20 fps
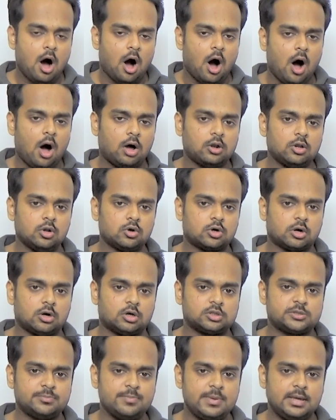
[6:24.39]

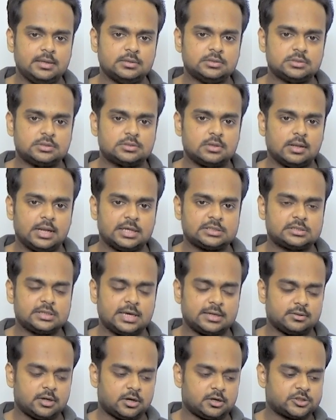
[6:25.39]
Onlookers means, let's
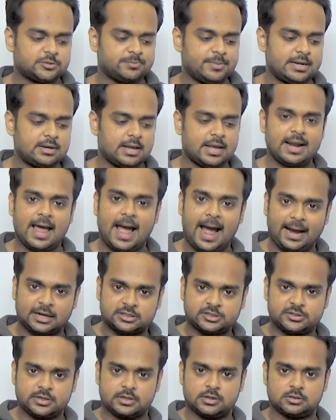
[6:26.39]
say there's been an
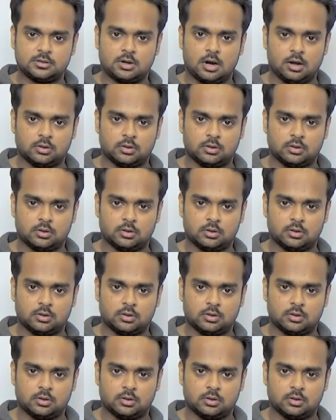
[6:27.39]
accident